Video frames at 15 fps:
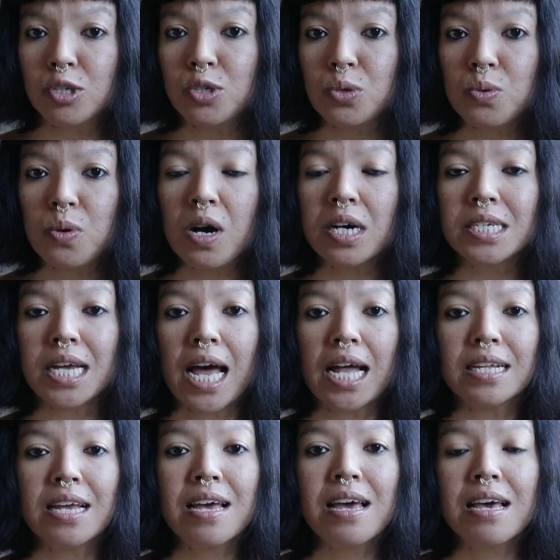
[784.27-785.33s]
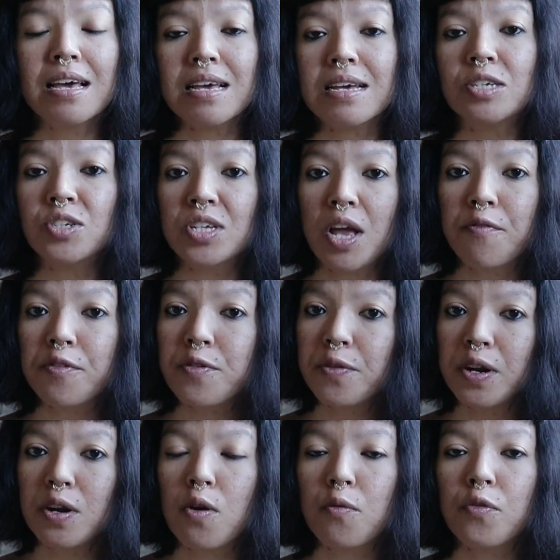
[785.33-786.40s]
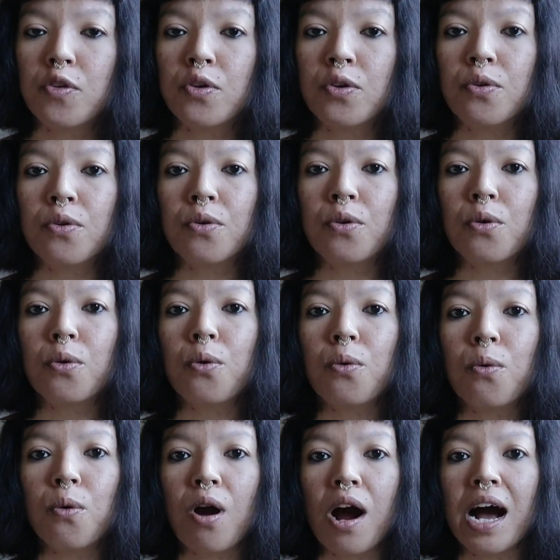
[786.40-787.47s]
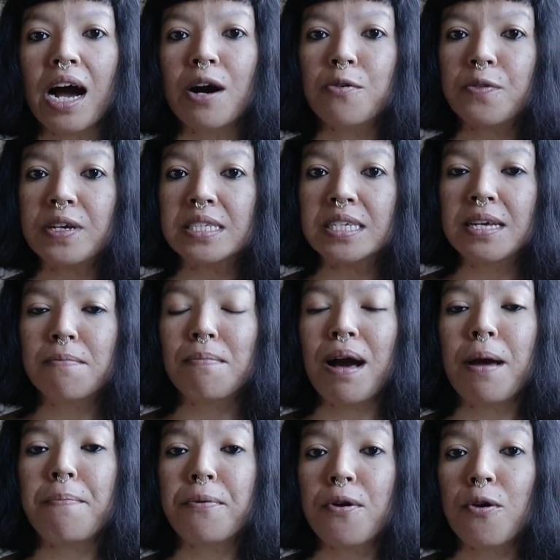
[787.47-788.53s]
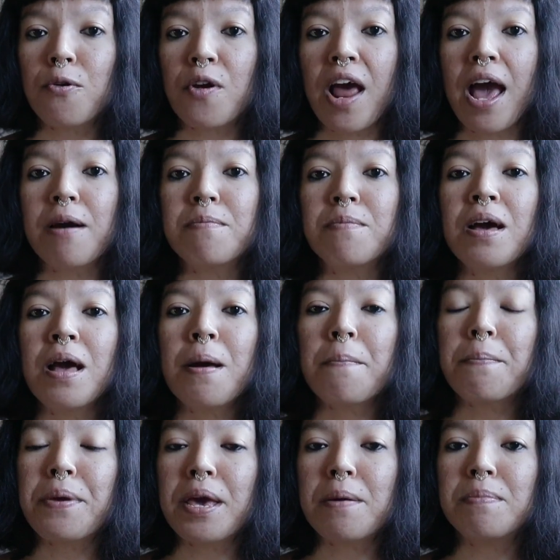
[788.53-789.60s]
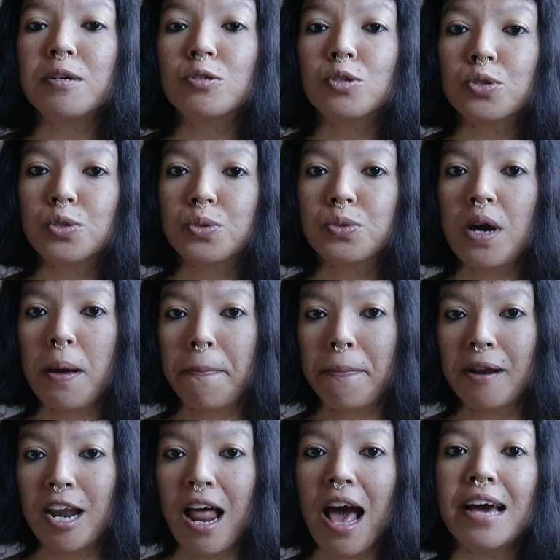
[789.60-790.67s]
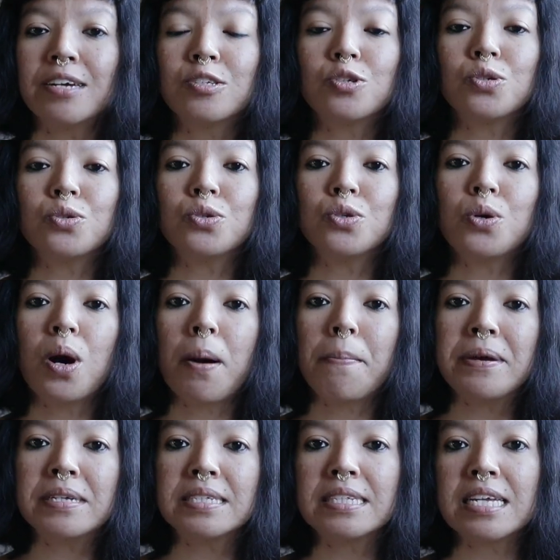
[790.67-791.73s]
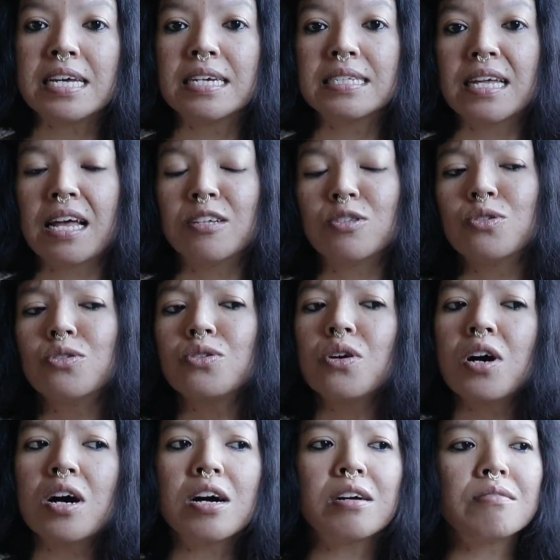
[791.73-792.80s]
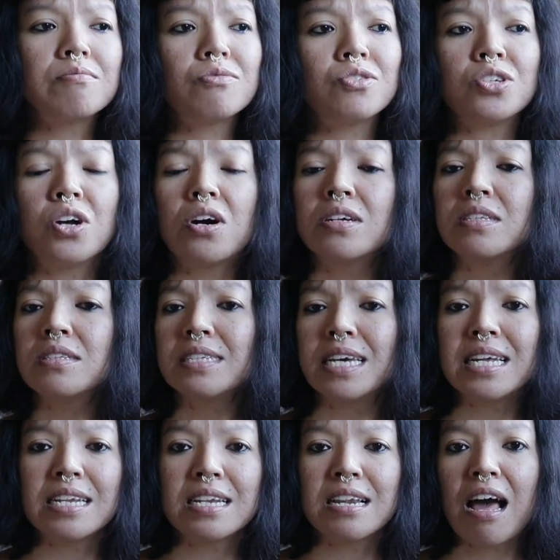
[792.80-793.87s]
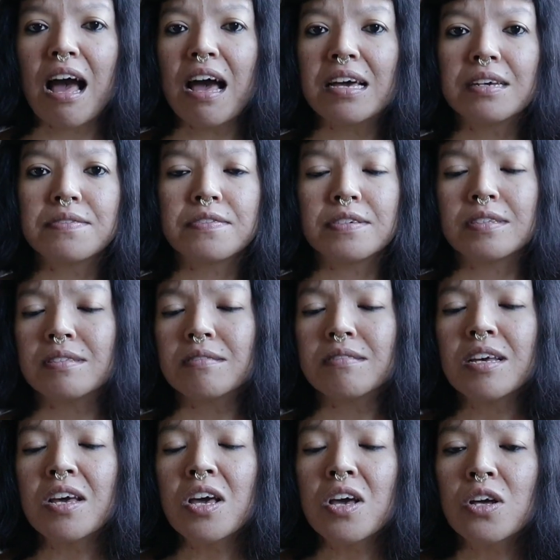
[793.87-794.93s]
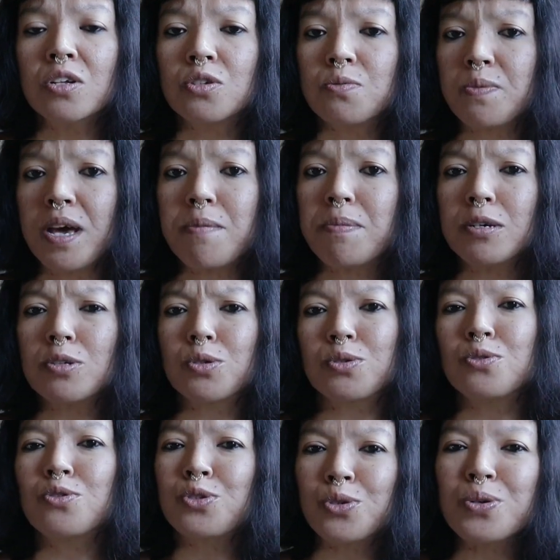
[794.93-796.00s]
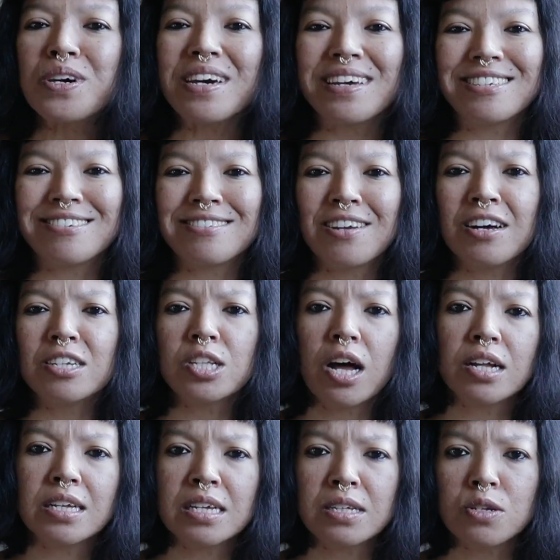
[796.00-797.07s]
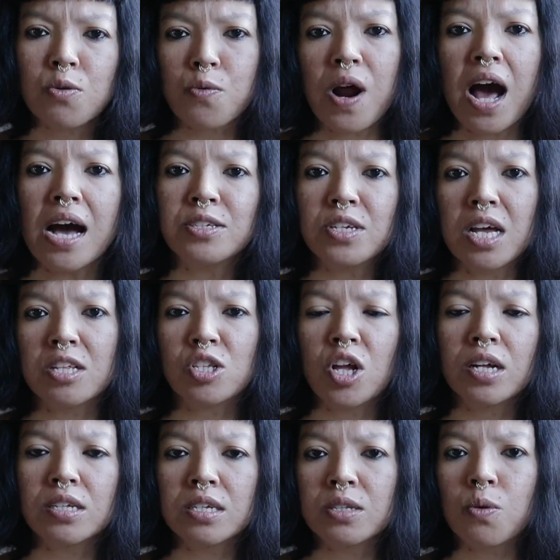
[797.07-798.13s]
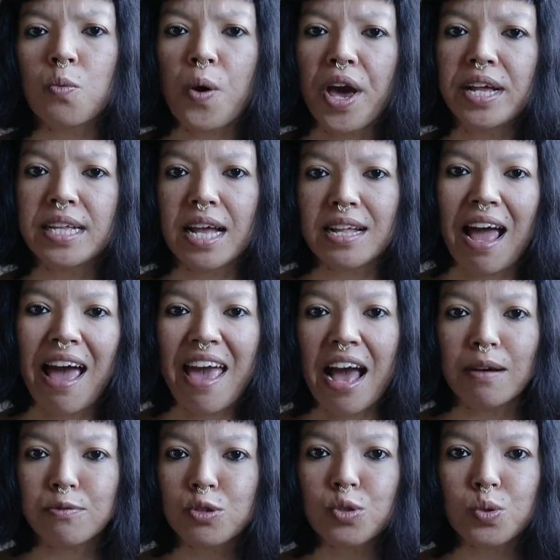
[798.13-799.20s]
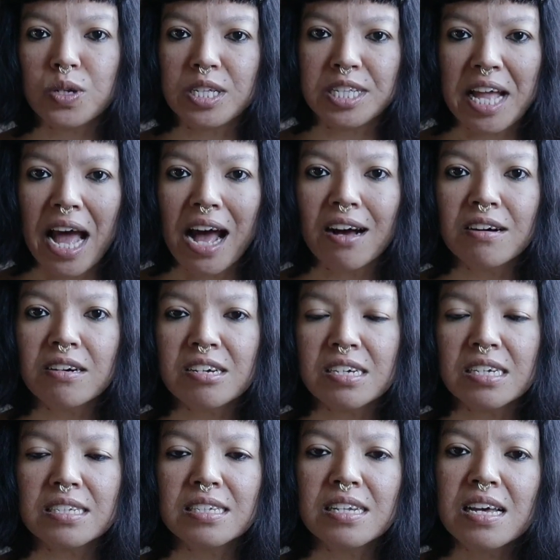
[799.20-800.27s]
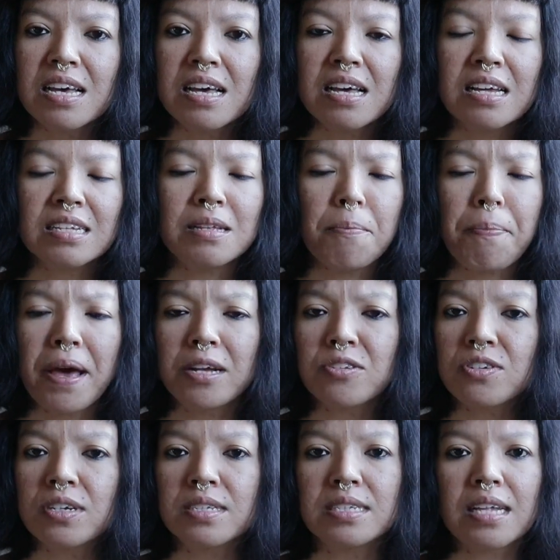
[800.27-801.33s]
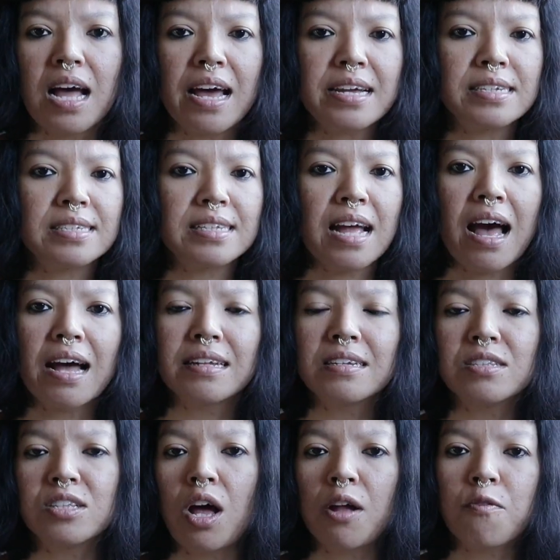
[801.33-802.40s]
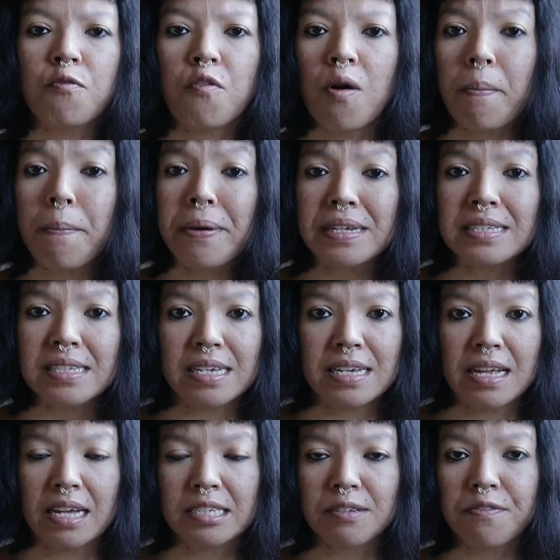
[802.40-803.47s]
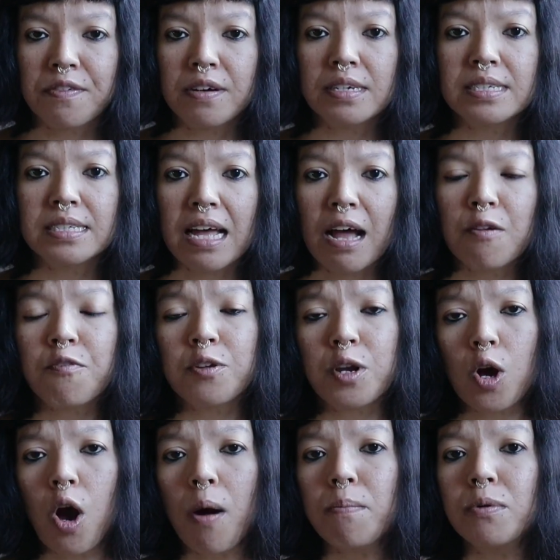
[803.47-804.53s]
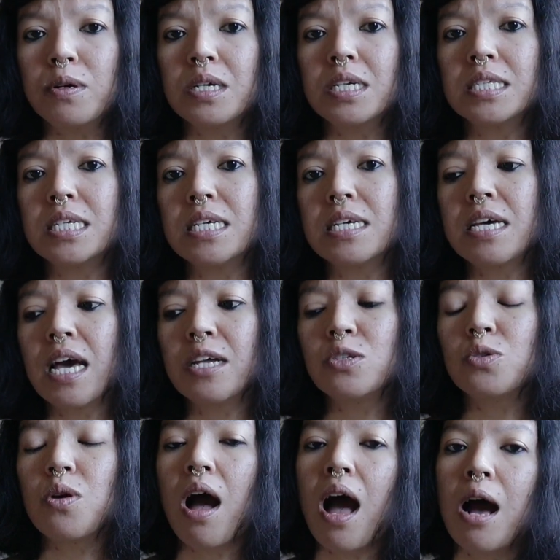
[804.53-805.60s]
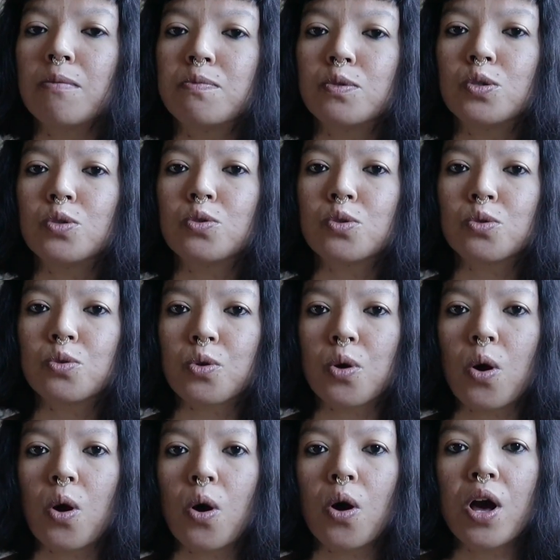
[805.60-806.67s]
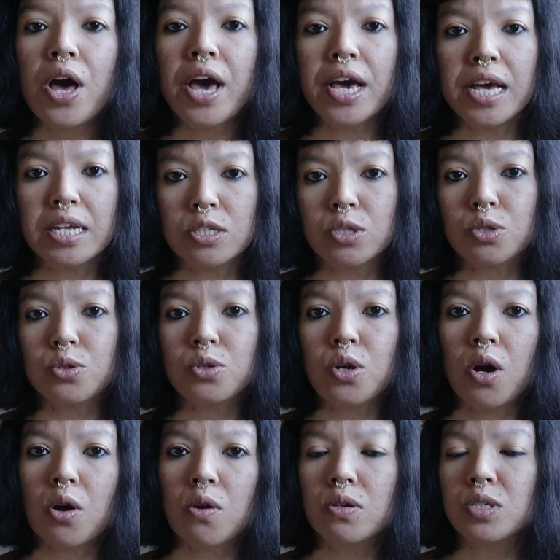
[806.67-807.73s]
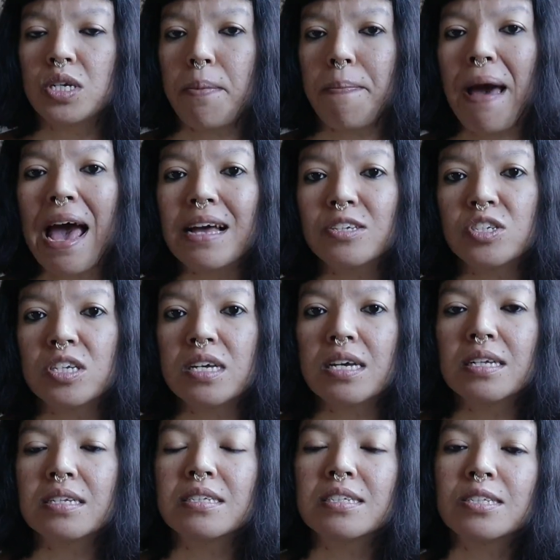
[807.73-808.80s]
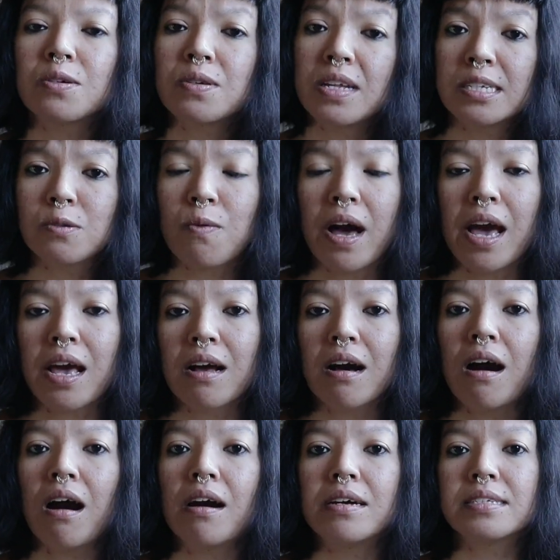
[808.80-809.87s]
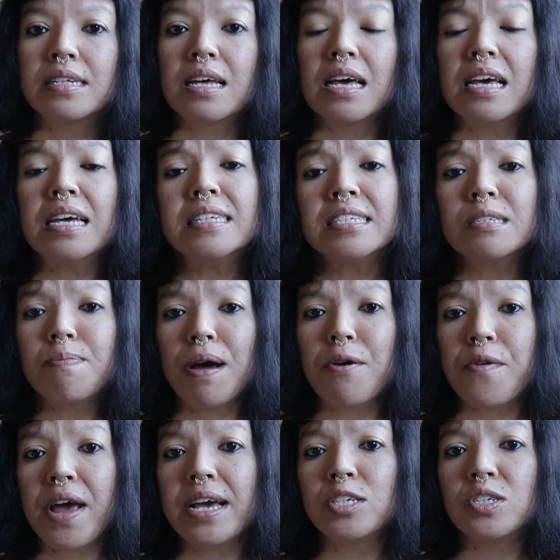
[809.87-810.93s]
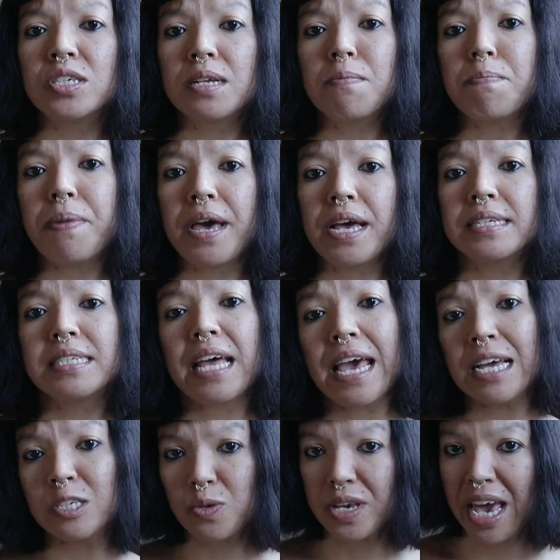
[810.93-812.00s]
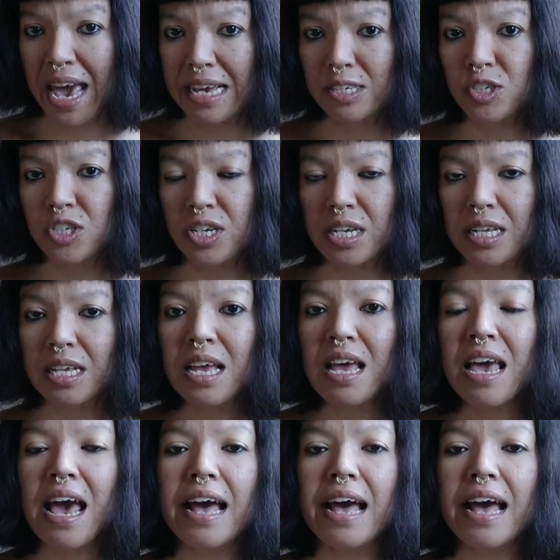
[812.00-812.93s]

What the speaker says: sure that each and every one of you who are reading my program be able to apply to your business and to your, you know, daily life, and to be able to do it, you know, not in the rush and not in the way that I have to do it now. Because the Patreon site start not for business as first, start for the community and to help you to grow into your crochet passion. So that's why I call it inspiration-based education.